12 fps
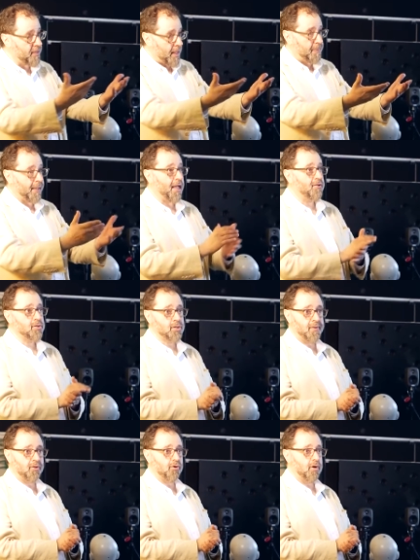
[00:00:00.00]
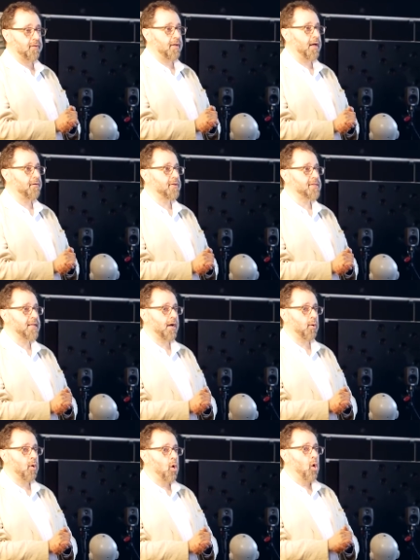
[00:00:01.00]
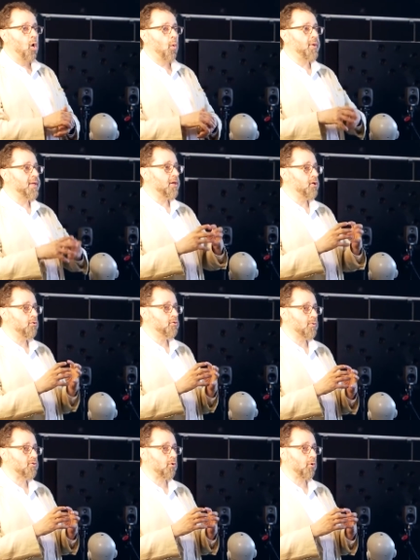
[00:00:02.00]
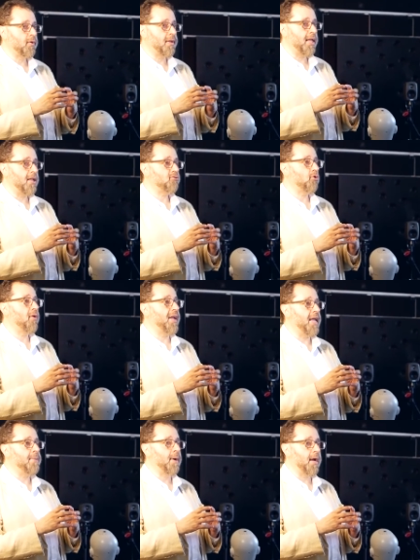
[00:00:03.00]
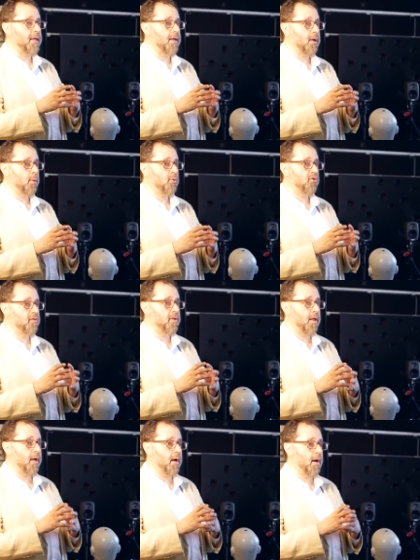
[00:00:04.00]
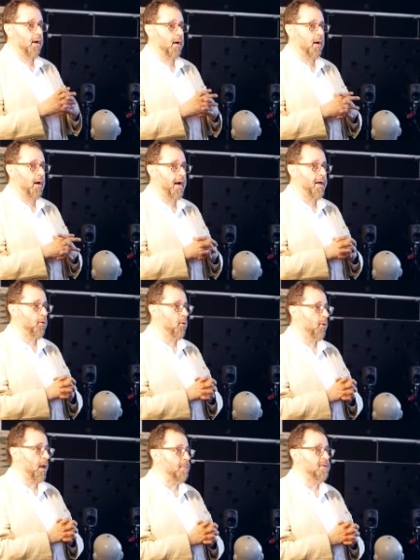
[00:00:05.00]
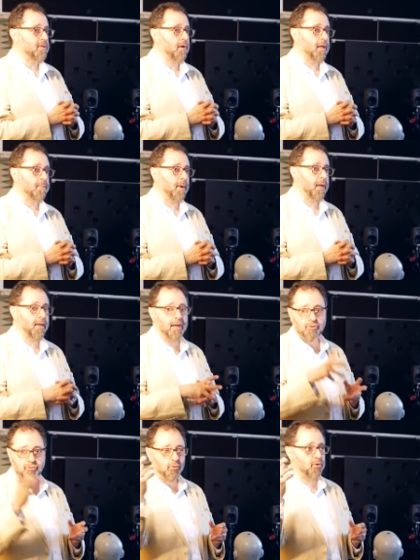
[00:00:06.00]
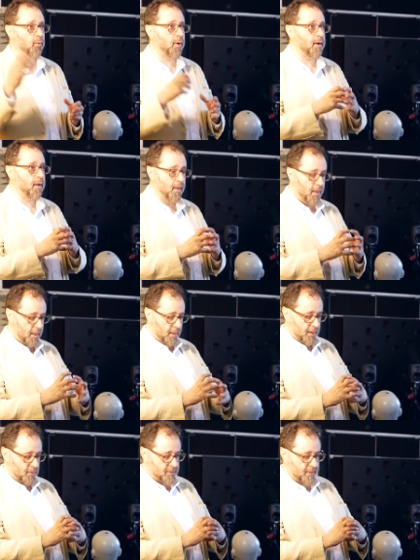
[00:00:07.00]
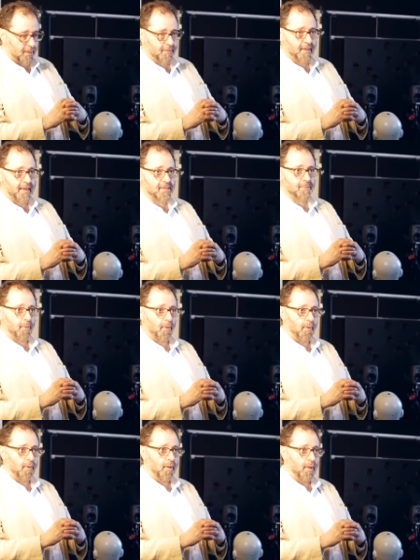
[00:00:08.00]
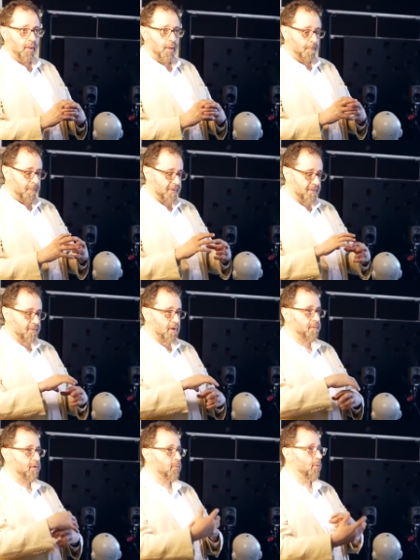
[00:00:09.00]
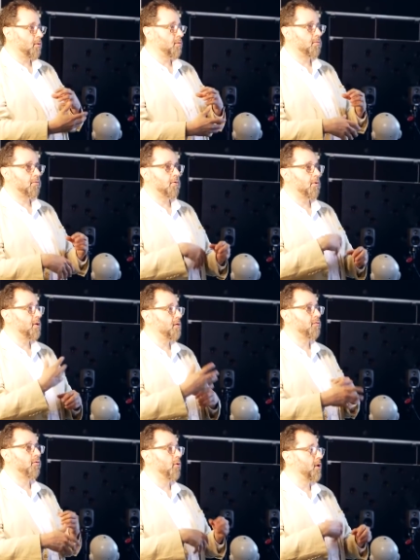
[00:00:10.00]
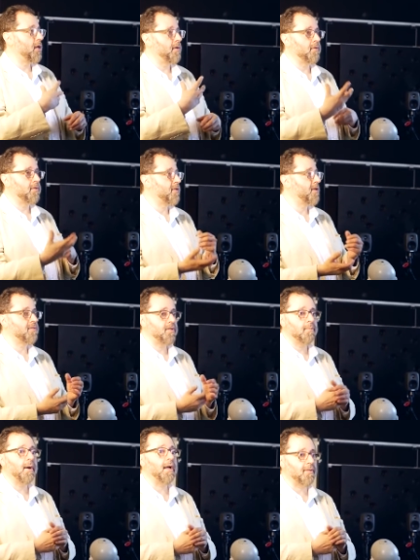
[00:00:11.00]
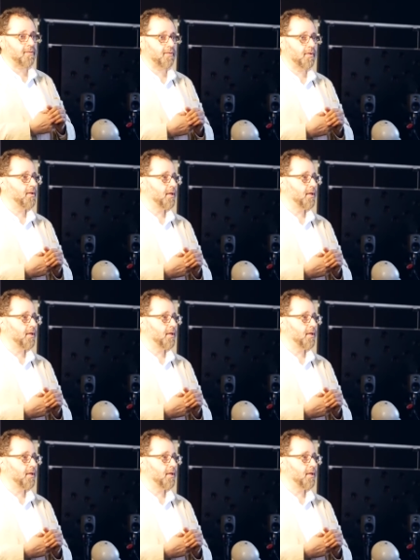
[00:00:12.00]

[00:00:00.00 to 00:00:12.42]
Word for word: the applications of H R T F is now we can use what's called an H O A mic, which is a uh, higher order ambisonic mic, and I'll show you one. It looks like a tennis ball, but it's covered with thirty, forty, even sixty mics.